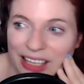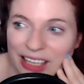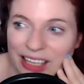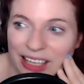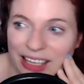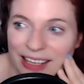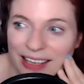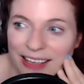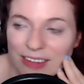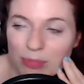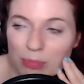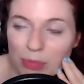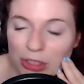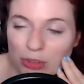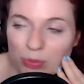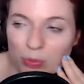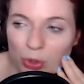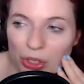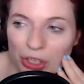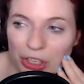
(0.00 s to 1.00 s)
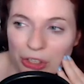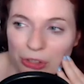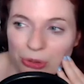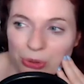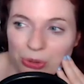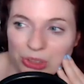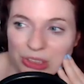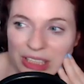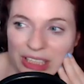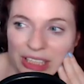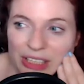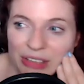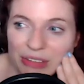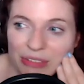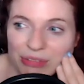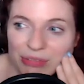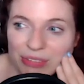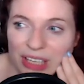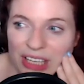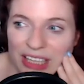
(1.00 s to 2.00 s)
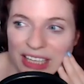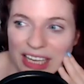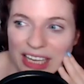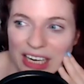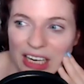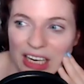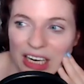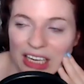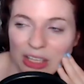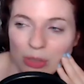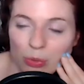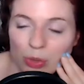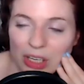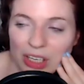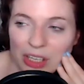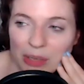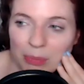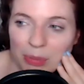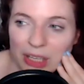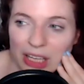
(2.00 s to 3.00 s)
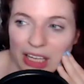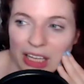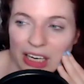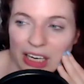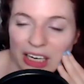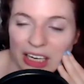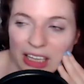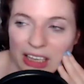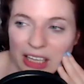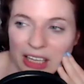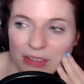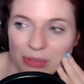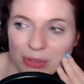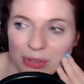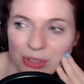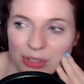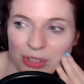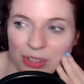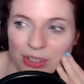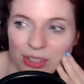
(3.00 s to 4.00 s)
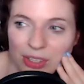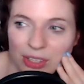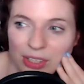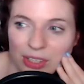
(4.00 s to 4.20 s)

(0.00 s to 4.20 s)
it's much more inclusive in that anyone can play at any level.